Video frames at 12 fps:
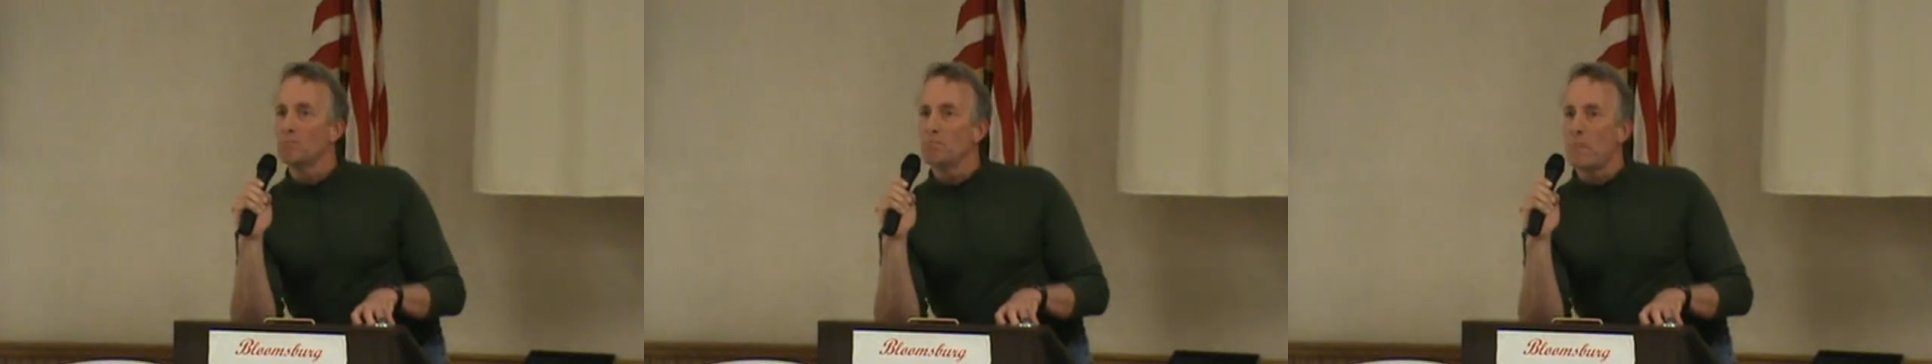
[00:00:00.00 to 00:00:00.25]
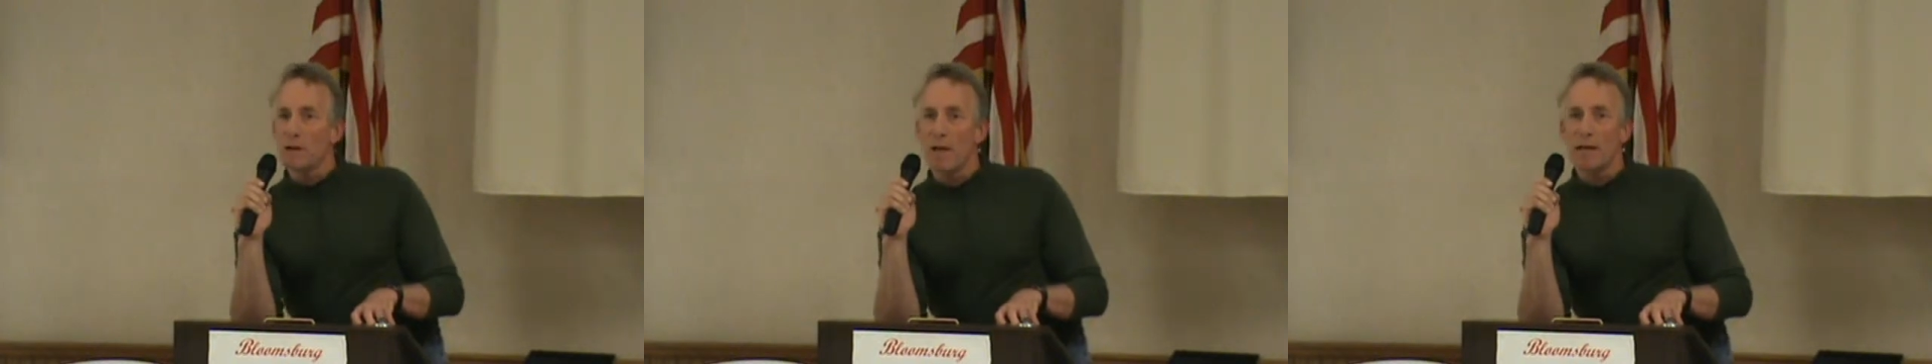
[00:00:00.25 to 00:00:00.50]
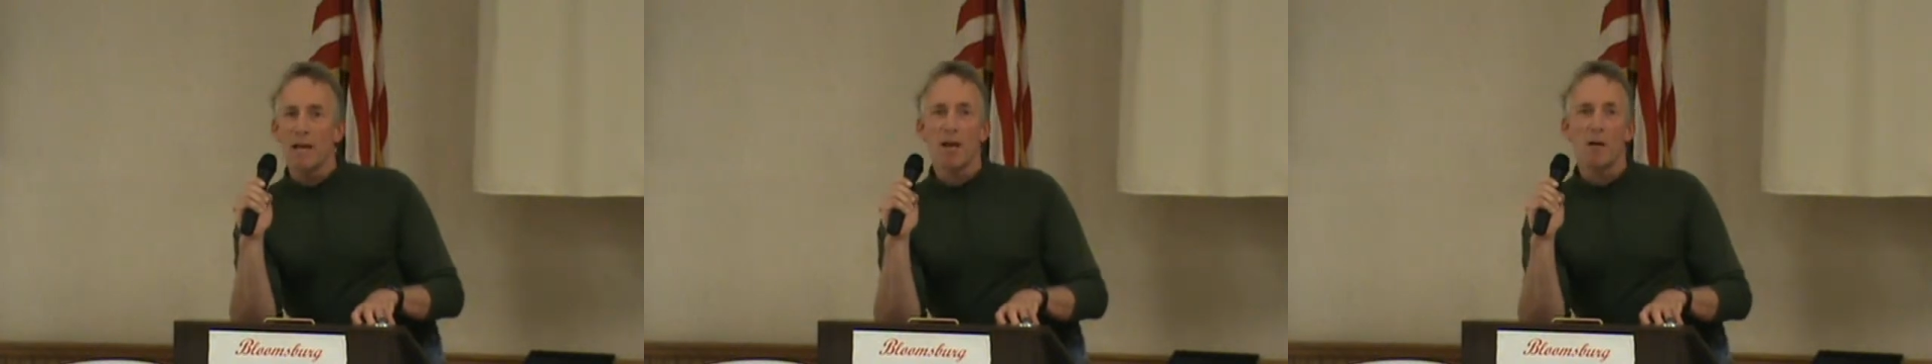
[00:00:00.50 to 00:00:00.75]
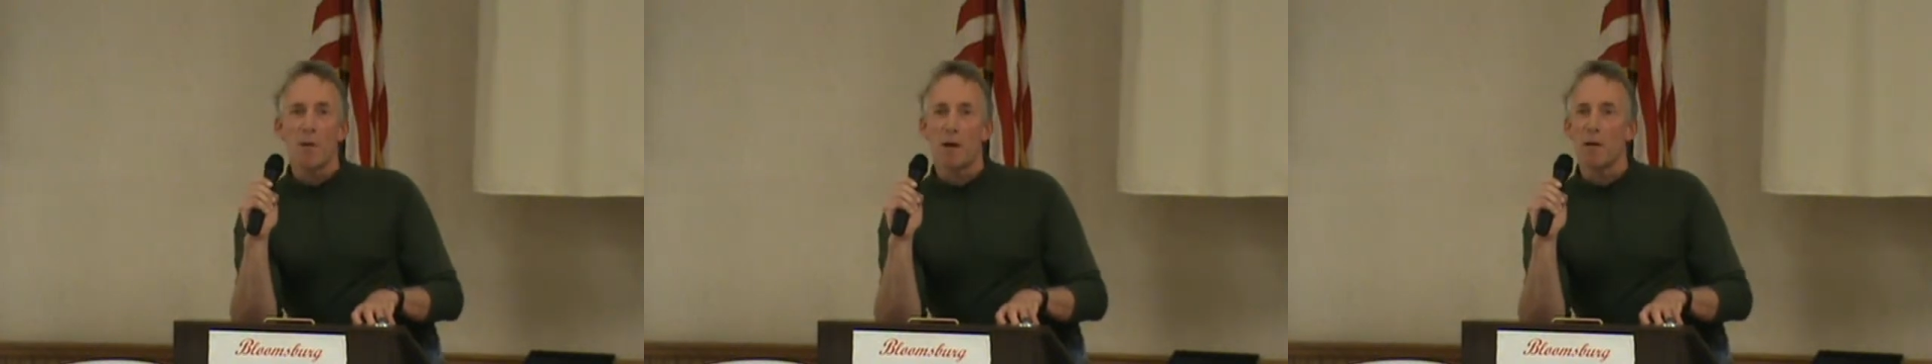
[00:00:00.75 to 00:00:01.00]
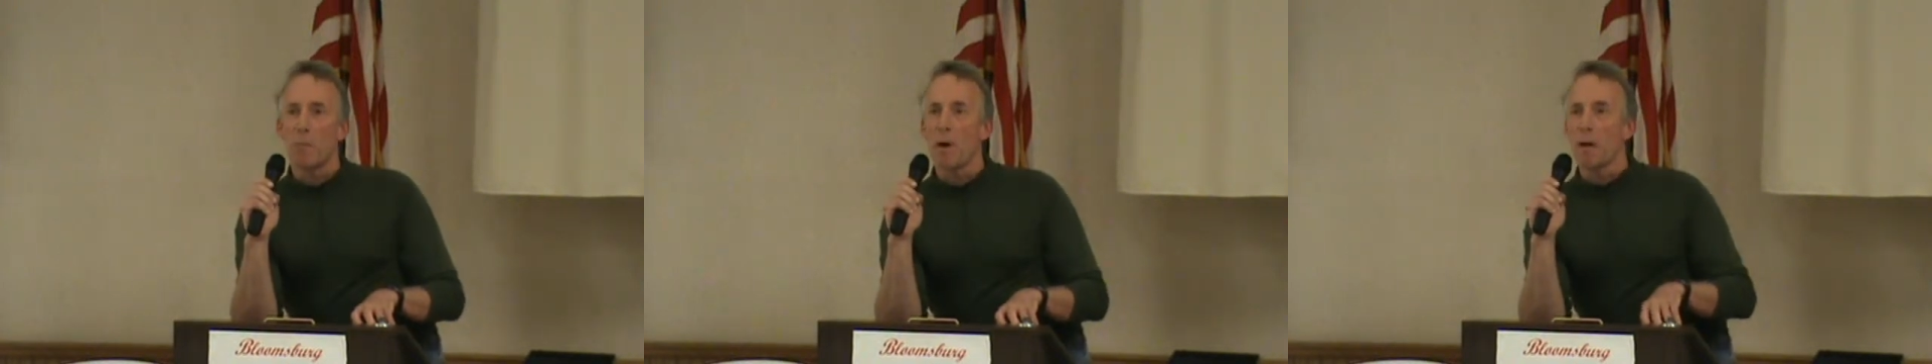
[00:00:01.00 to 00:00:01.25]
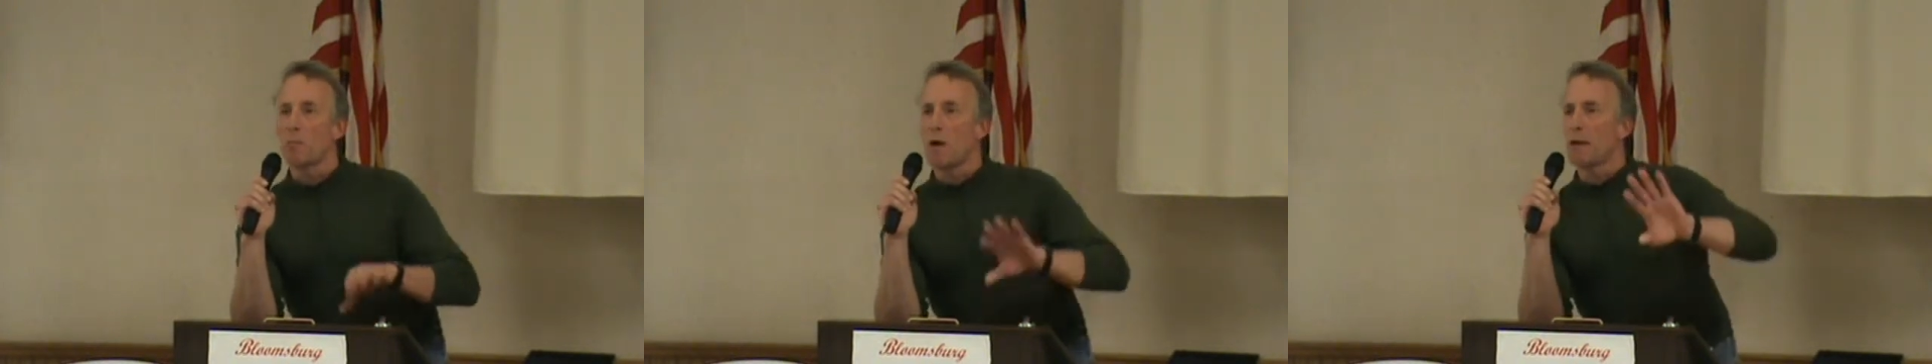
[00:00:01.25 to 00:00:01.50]
might not care about the
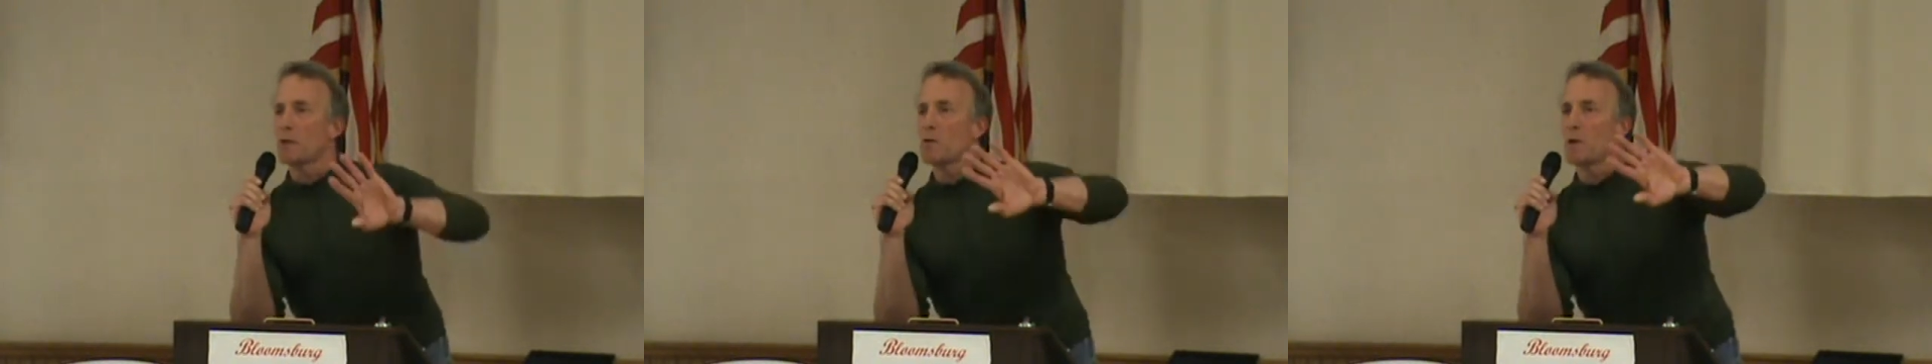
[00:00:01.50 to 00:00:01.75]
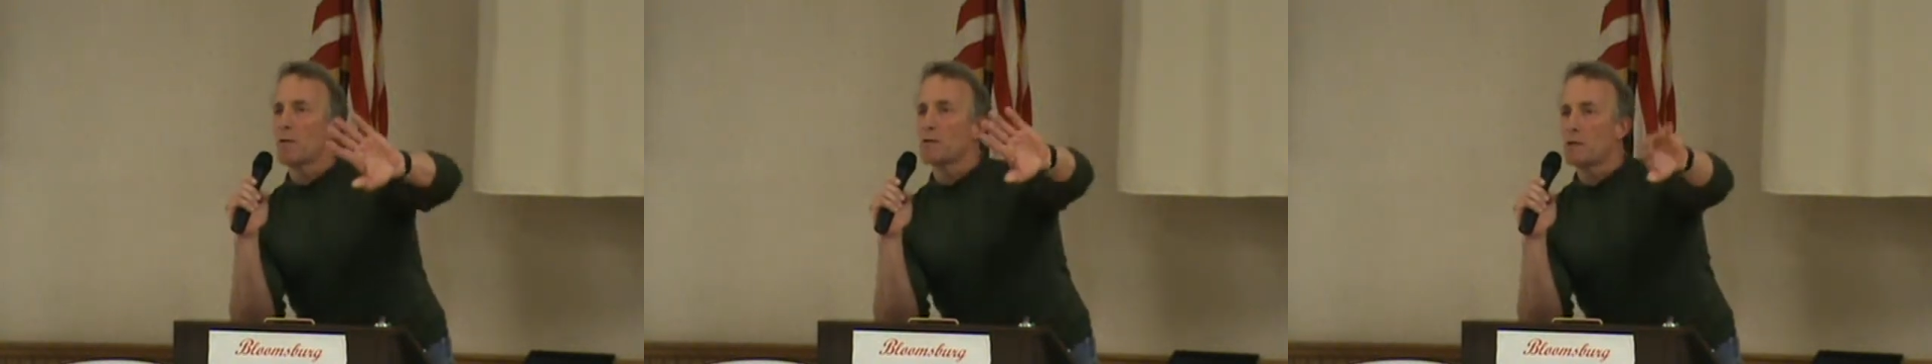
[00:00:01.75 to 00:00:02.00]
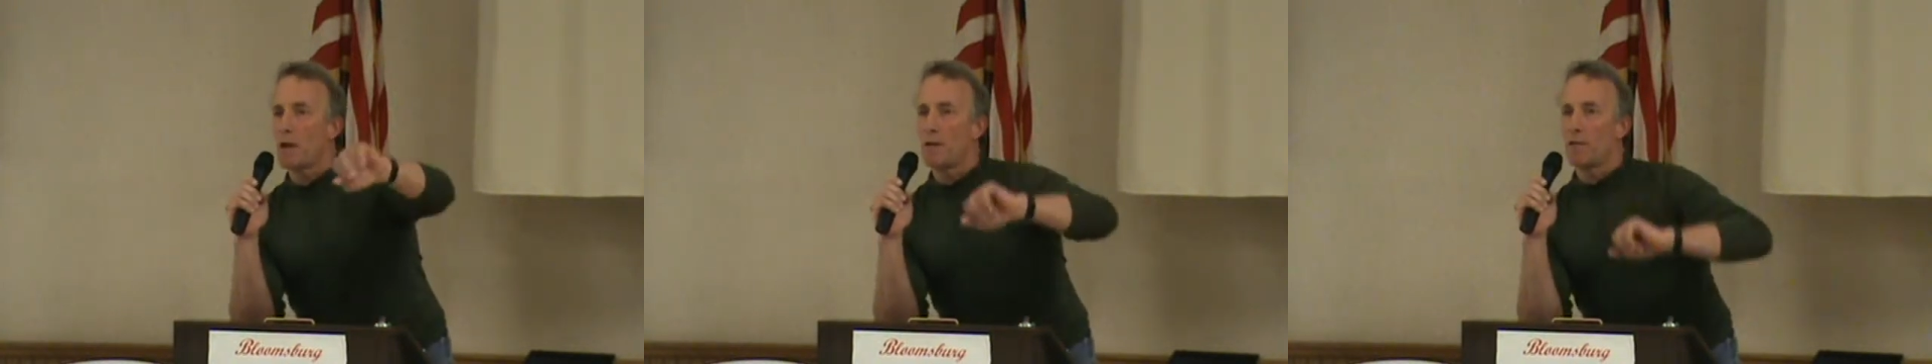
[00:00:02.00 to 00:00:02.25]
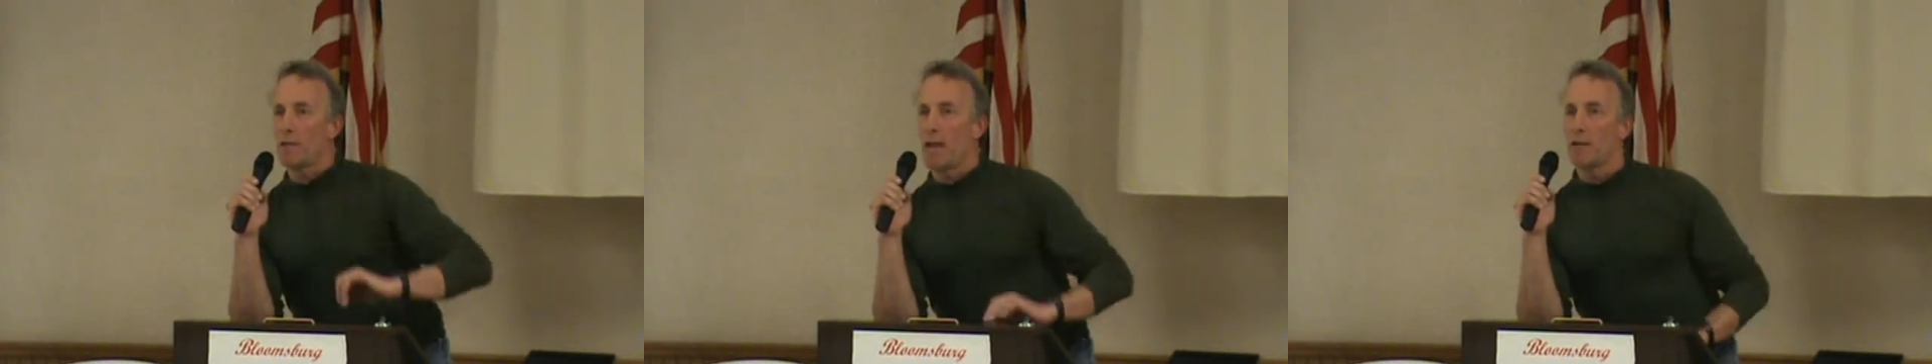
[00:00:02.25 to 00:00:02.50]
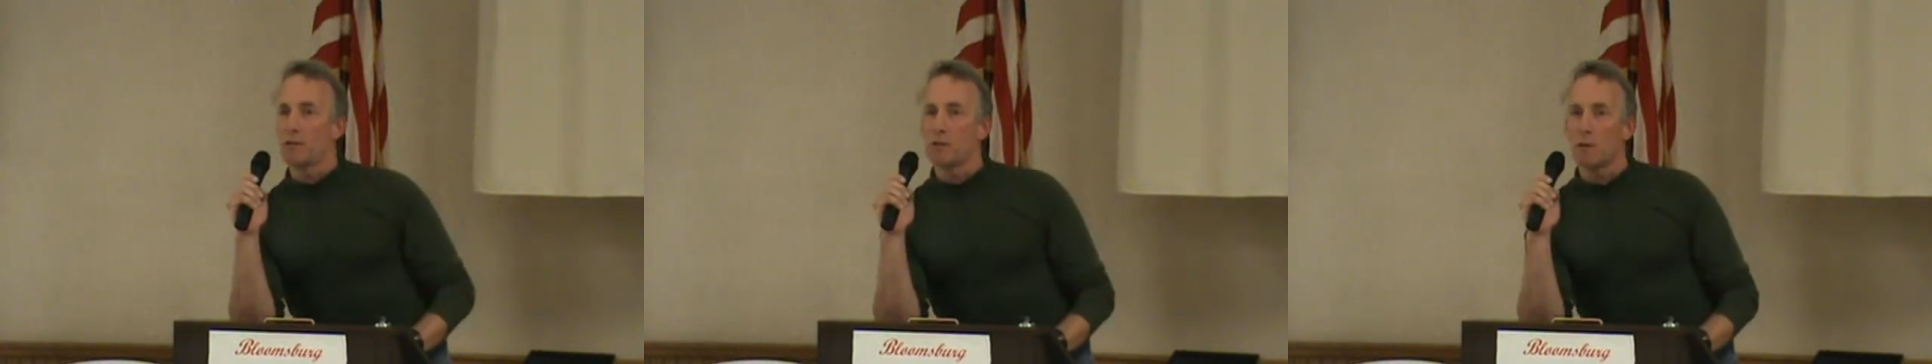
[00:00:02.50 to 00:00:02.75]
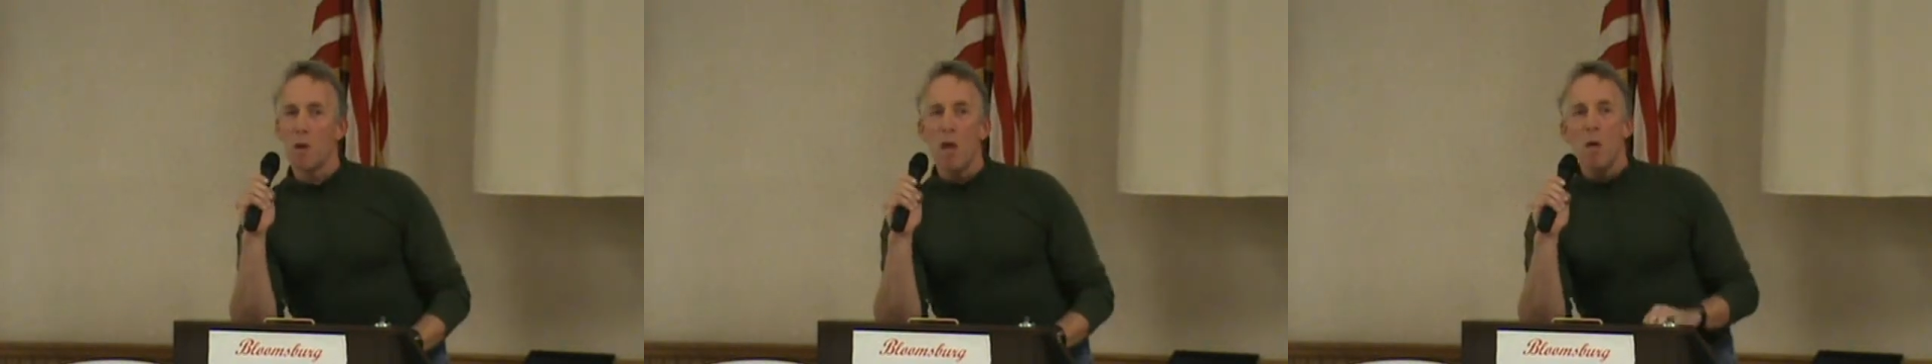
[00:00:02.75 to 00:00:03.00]
pipeline that's on the other side of their township,